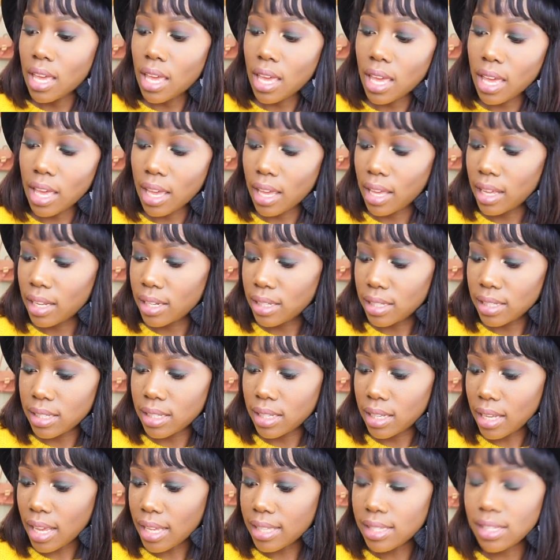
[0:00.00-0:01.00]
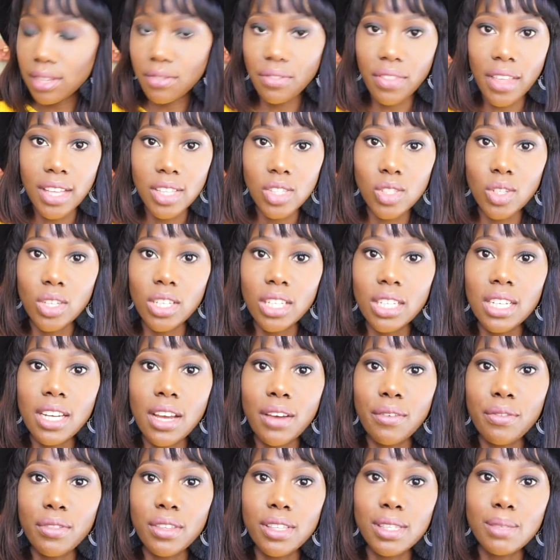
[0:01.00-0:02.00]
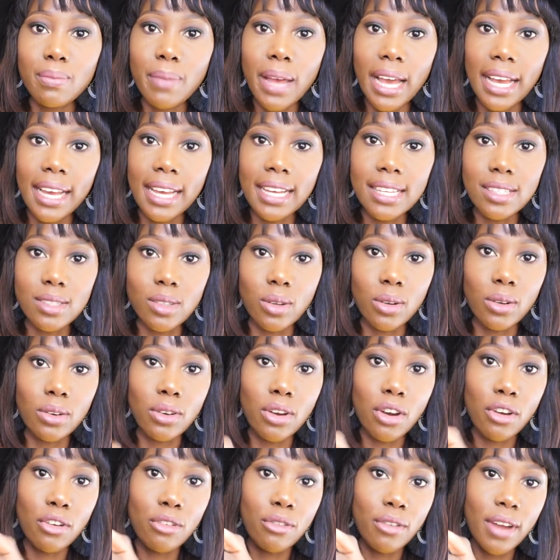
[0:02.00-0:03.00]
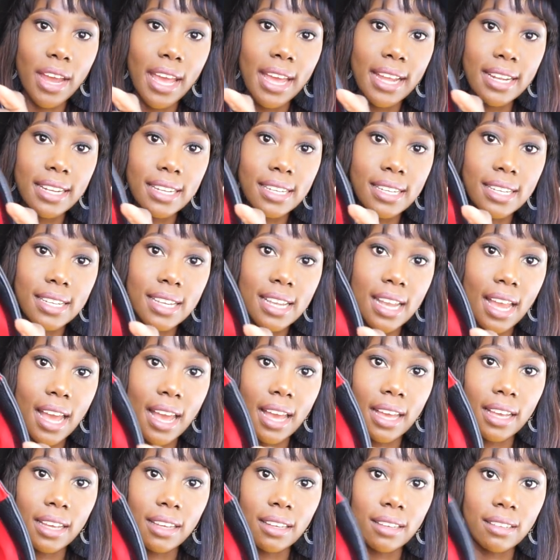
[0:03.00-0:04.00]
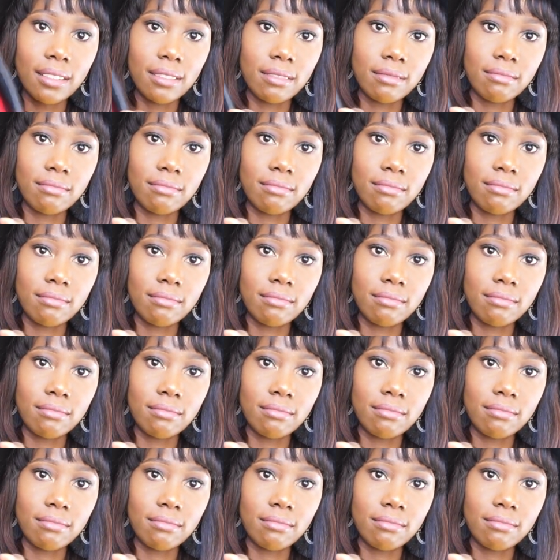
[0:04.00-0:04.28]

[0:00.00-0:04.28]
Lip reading: And as if that's not enough, this bag has got red like